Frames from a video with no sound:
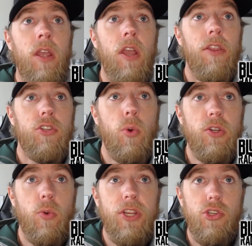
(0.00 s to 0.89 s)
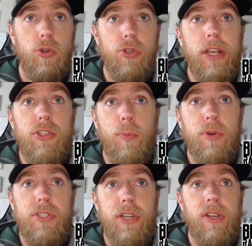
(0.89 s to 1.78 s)
The 2020 Short Track Super
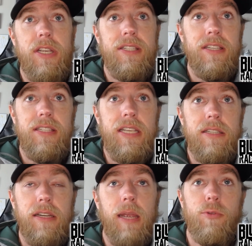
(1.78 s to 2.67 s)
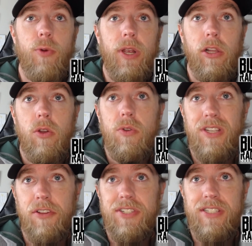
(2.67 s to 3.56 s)
Series season came to a close
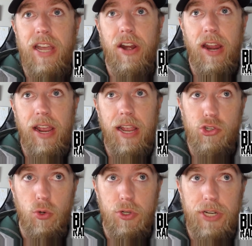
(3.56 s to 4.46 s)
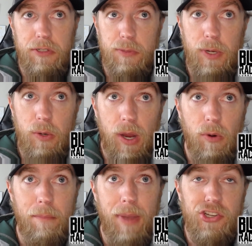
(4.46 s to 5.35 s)
on Saturday night at Georgetown Speedway,
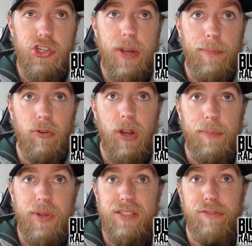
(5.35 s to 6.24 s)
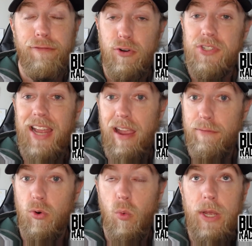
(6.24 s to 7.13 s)
where Matt Sheppard grabbed his first
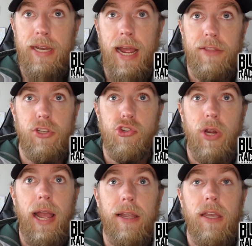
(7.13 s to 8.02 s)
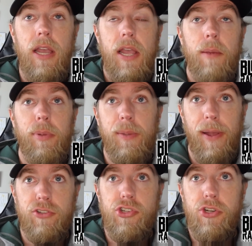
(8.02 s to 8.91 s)
ever win at the track. Billy
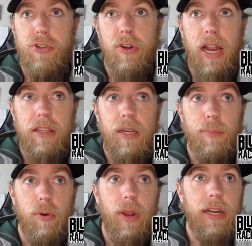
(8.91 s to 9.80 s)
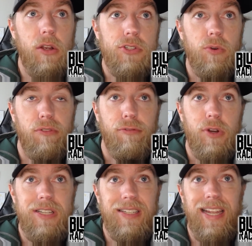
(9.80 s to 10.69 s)
Pauch Jr., Anthony Perrego, Stewart
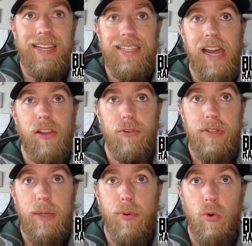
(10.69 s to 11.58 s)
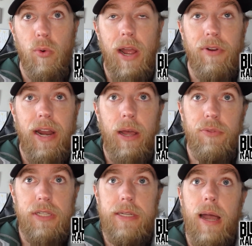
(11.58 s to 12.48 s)
Friesen, and Tyler Dippel rounded out
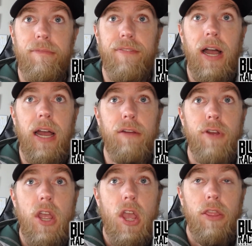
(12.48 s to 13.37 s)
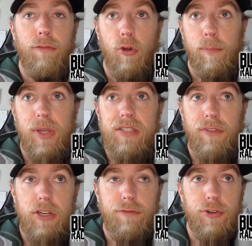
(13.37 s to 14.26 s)
the top five. The fourth place
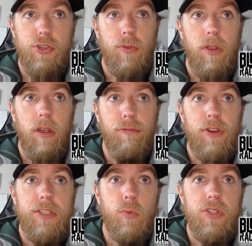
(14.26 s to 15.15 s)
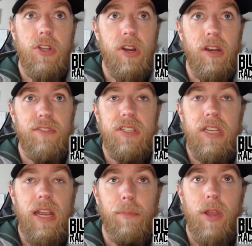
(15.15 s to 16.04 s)
finish for uh, Friesen was good enough to
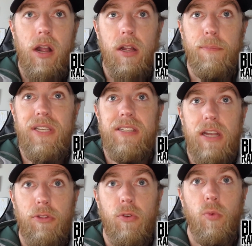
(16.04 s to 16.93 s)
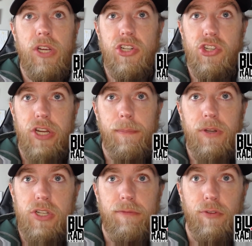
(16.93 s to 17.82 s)
see him lock up the South Region
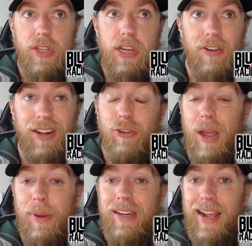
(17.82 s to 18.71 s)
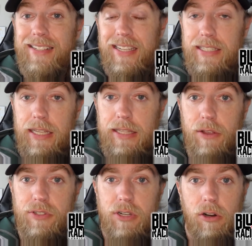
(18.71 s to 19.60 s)
Championship for the year and grab a nice
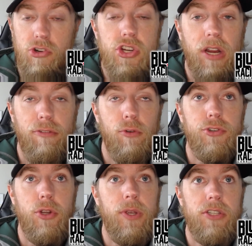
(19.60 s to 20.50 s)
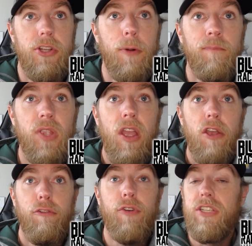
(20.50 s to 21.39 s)
$10,000 check for doing so.
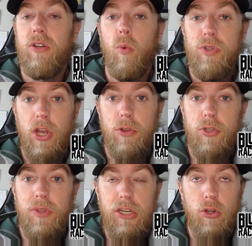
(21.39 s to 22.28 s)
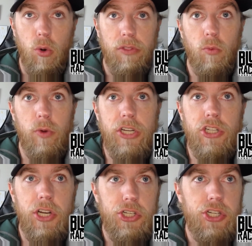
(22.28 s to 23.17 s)
Friesen was also the North
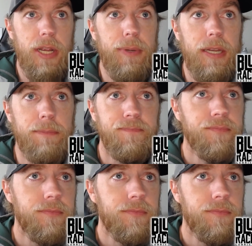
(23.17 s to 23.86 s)
Region champion.